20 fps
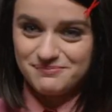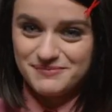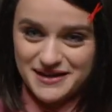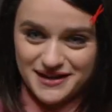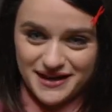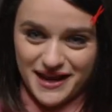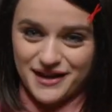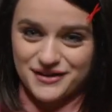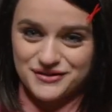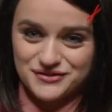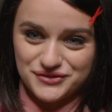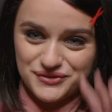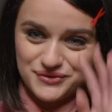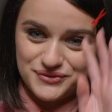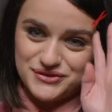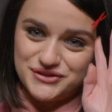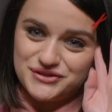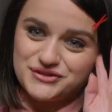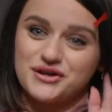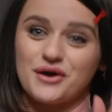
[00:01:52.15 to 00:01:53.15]
Me and
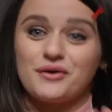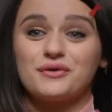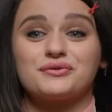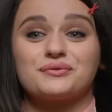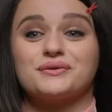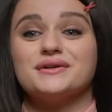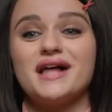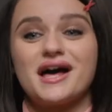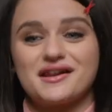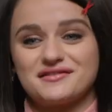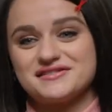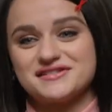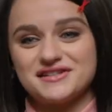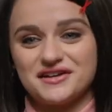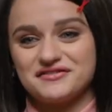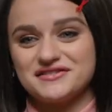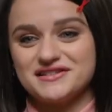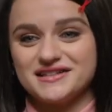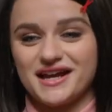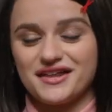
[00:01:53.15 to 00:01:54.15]
Andrew go through a lot of
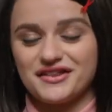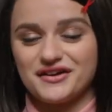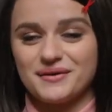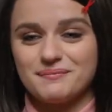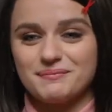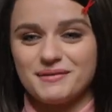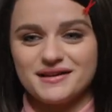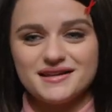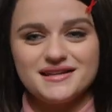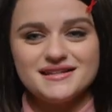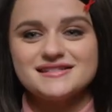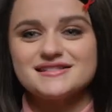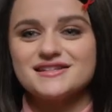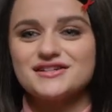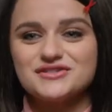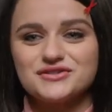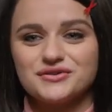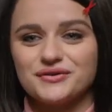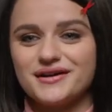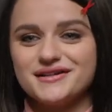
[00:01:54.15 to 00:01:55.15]
stuff together, but he's
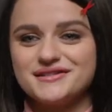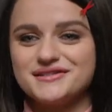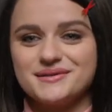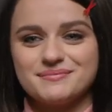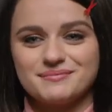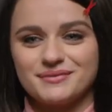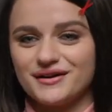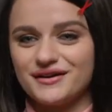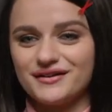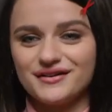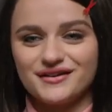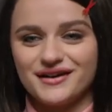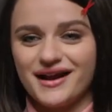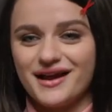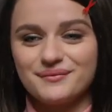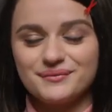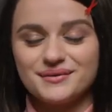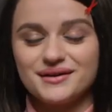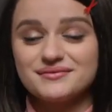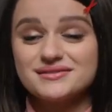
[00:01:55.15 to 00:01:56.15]
such a great scene partner
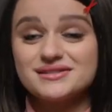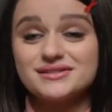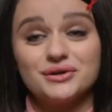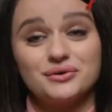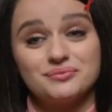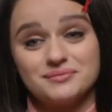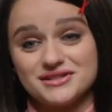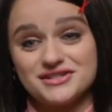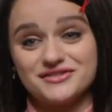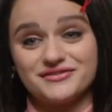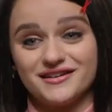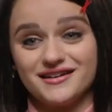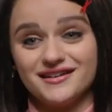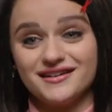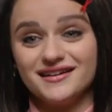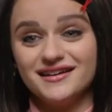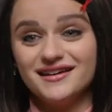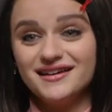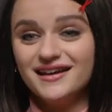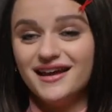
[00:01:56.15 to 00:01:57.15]
and we have so much
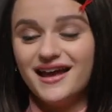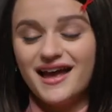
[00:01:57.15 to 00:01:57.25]
fun.